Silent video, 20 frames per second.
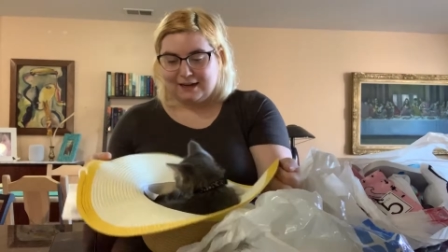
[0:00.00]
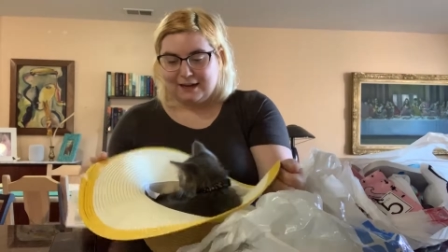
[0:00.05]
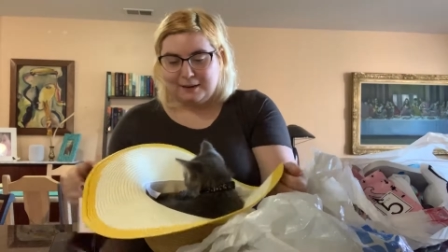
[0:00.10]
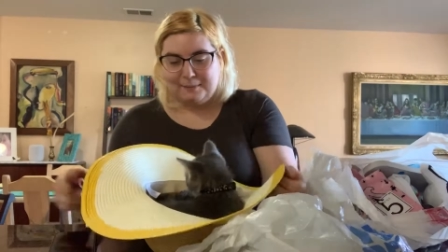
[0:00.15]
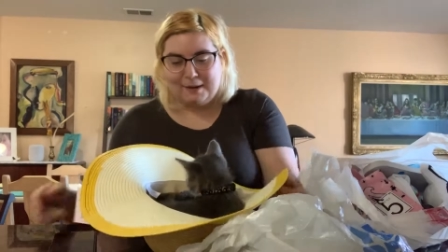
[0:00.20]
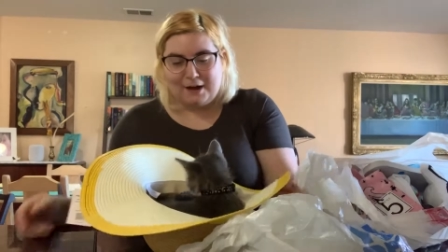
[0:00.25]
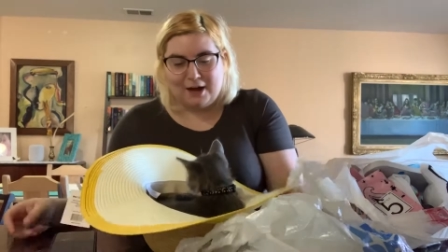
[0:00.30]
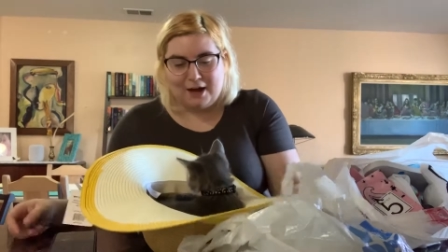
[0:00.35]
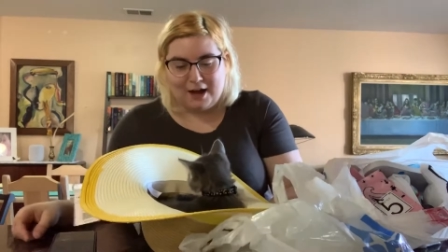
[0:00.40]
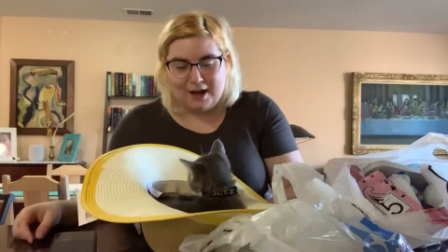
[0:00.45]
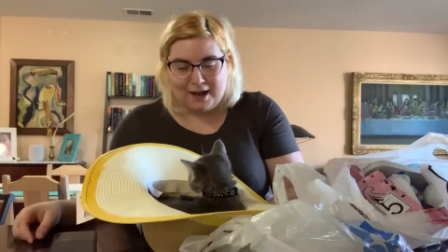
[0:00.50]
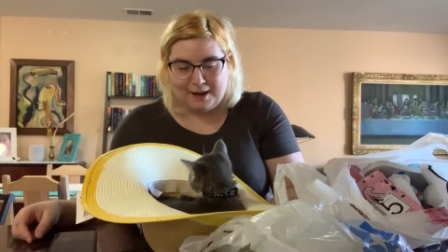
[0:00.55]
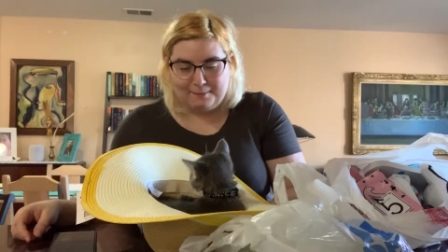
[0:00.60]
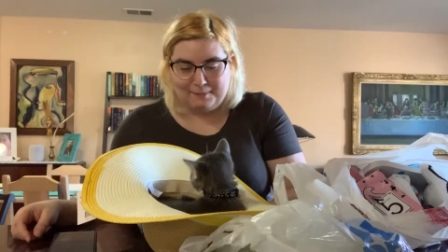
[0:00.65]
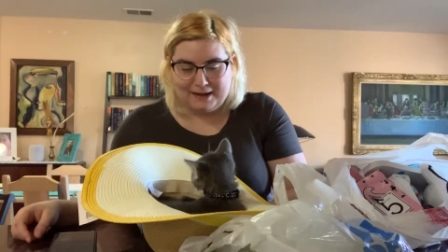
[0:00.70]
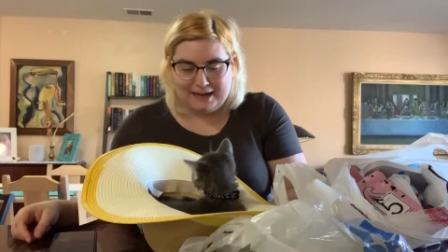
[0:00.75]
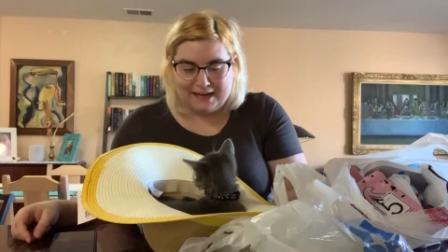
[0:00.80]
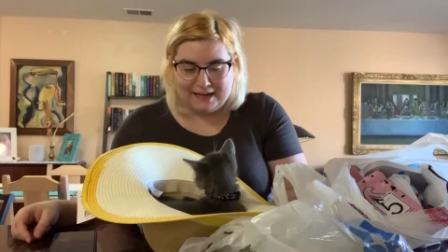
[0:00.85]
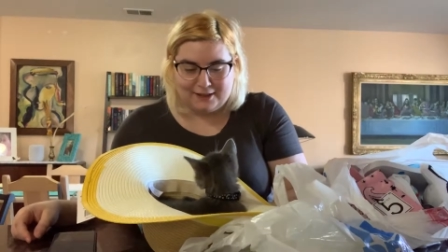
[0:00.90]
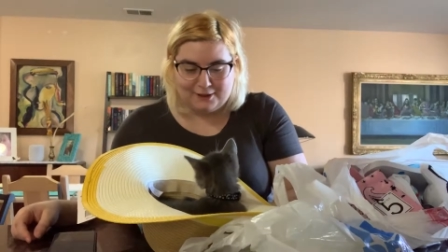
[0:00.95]
Come on,
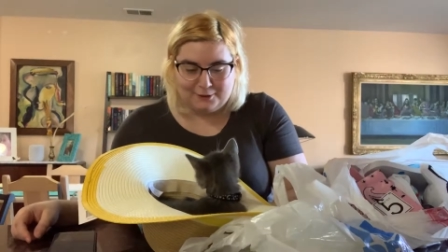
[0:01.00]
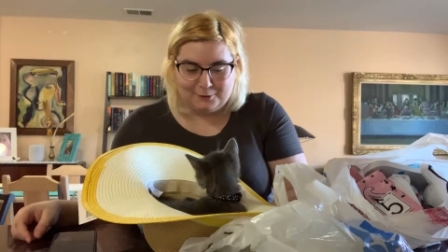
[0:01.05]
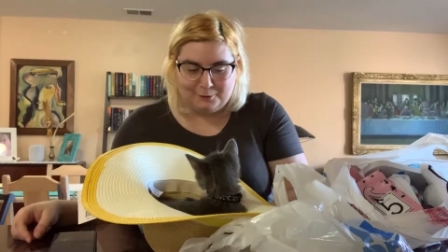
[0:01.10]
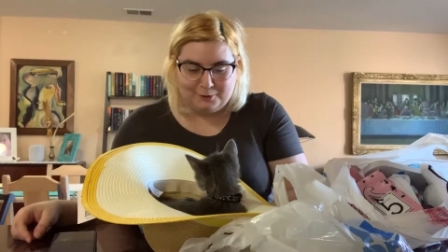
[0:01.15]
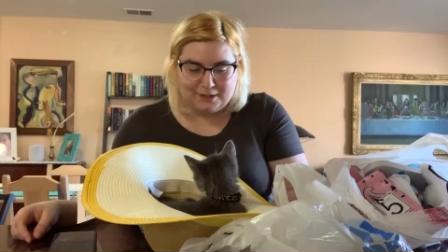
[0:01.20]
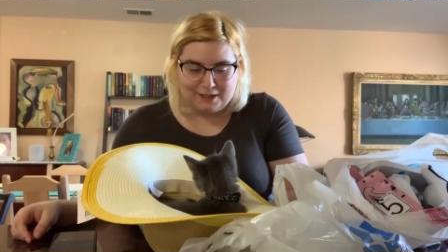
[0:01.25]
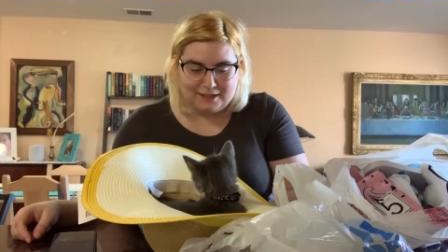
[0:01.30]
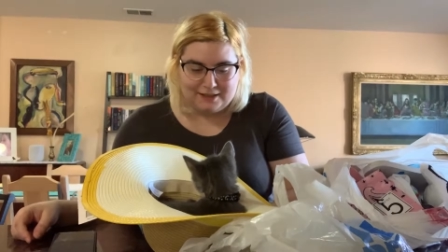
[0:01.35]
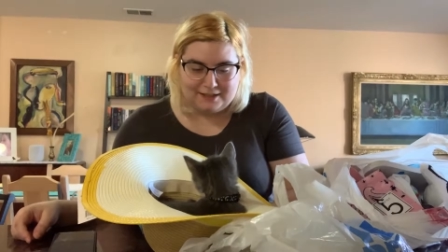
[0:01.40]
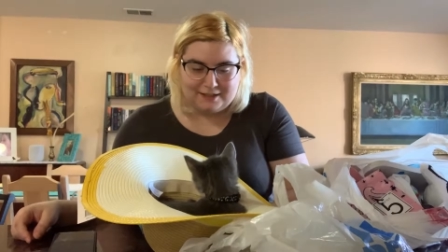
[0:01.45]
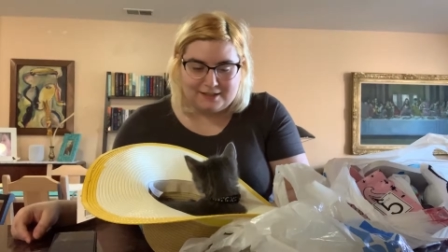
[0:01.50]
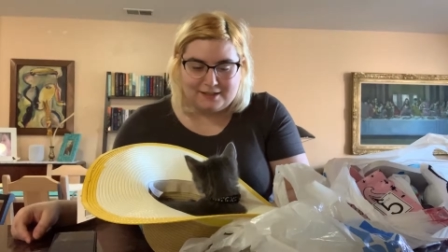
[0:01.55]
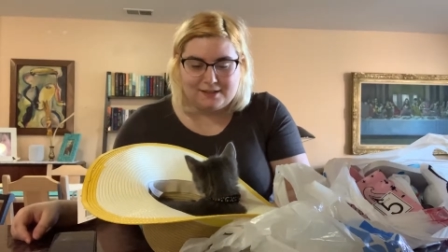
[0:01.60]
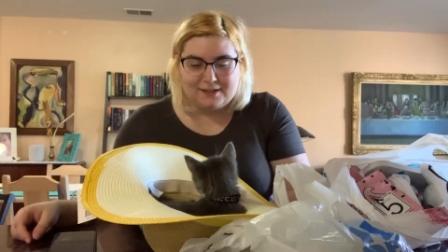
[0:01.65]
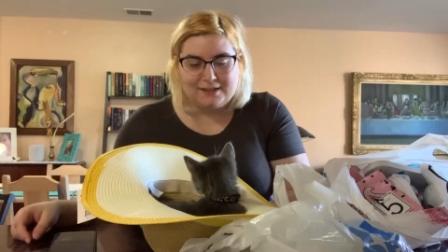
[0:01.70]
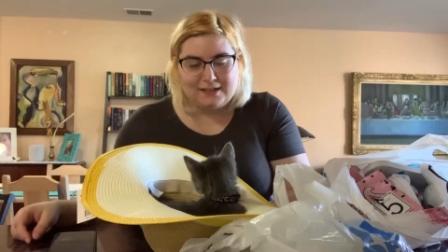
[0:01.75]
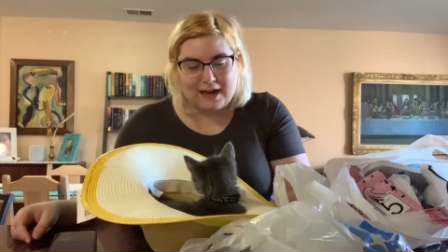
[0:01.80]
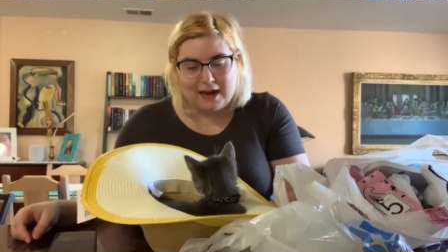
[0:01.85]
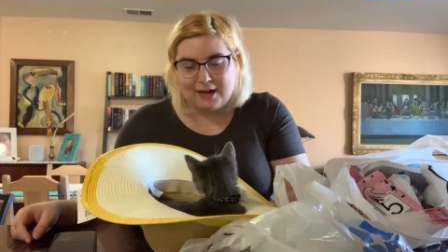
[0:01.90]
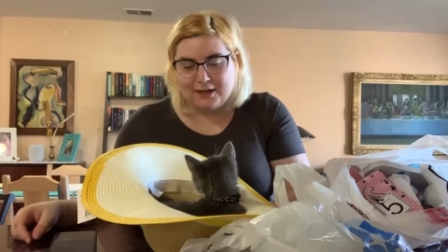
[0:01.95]
man, Luna. This
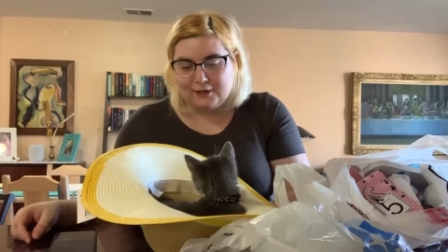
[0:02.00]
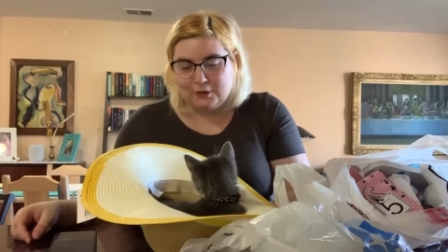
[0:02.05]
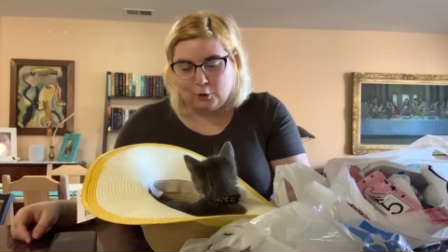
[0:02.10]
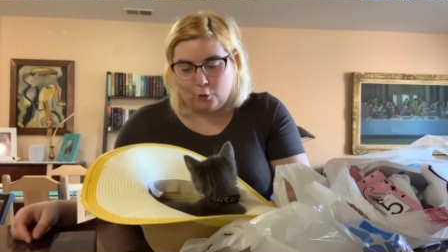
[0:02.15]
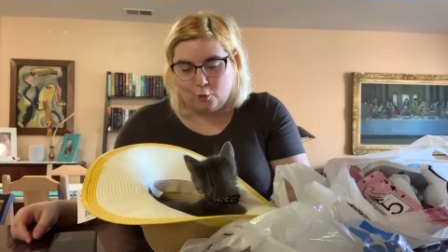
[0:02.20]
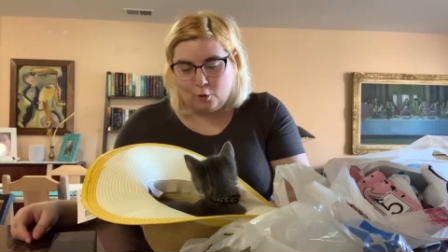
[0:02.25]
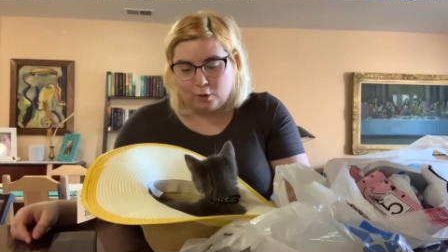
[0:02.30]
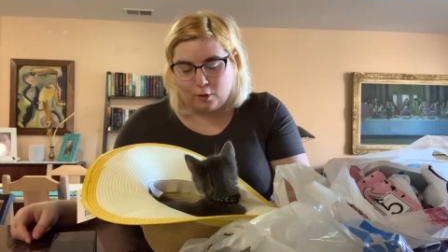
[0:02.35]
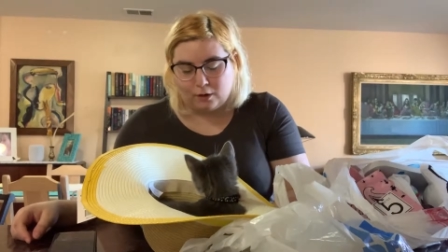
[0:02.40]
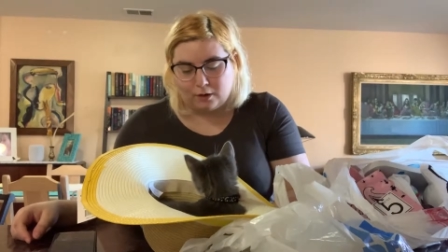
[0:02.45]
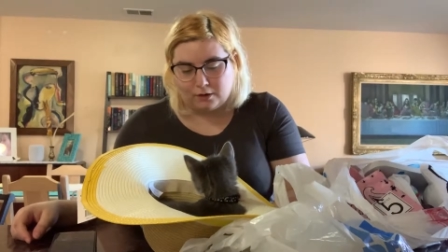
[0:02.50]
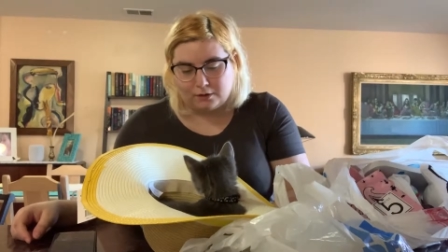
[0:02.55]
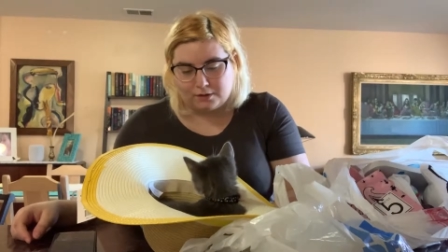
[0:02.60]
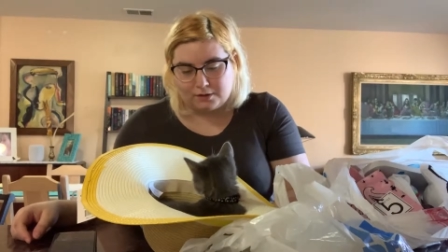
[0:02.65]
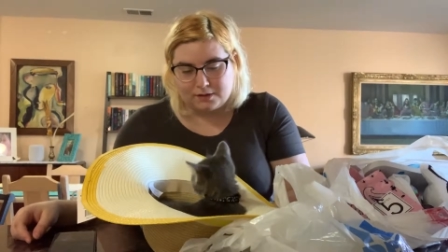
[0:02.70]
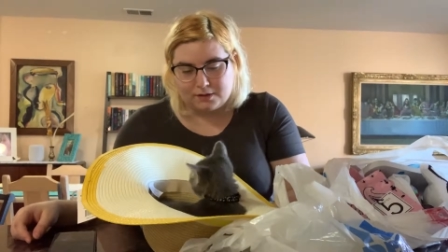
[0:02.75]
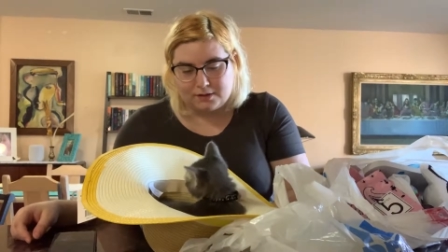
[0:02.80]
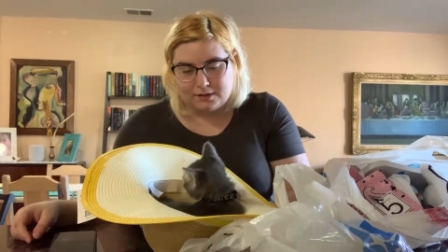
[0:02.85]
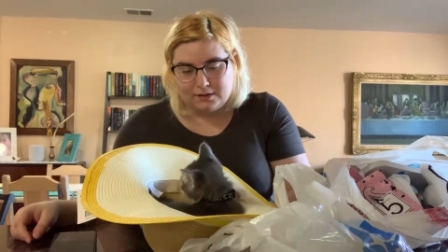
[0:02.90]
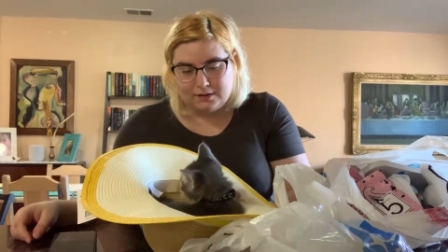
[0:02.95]
is not
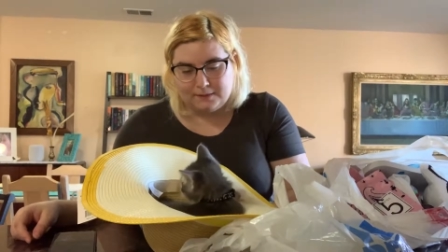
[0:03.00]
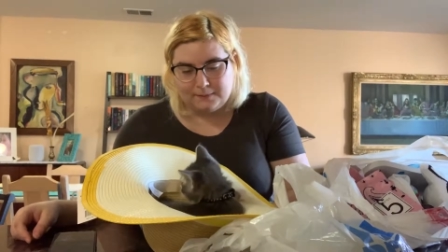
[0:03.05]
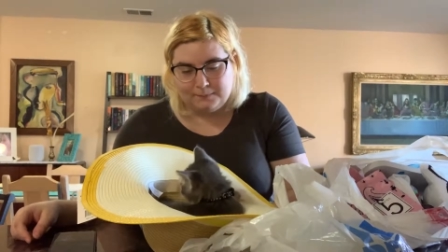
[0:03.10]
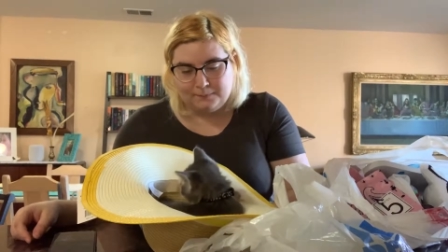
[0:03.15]
yours.